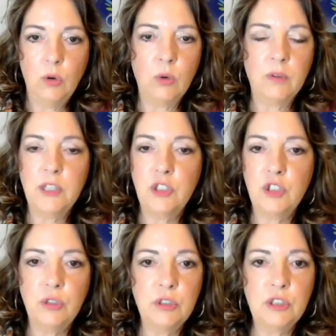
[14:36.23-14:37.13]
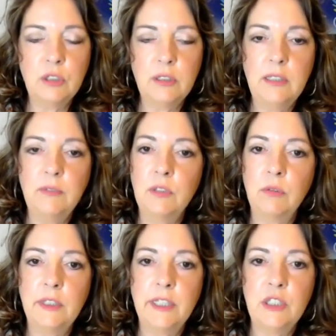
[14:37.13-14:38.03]
or if they choose to leave the
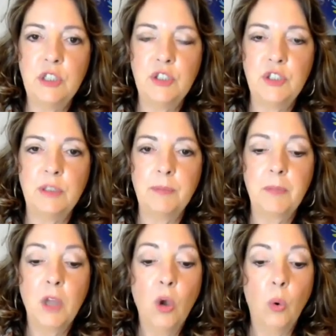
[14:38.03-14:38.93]
relationship.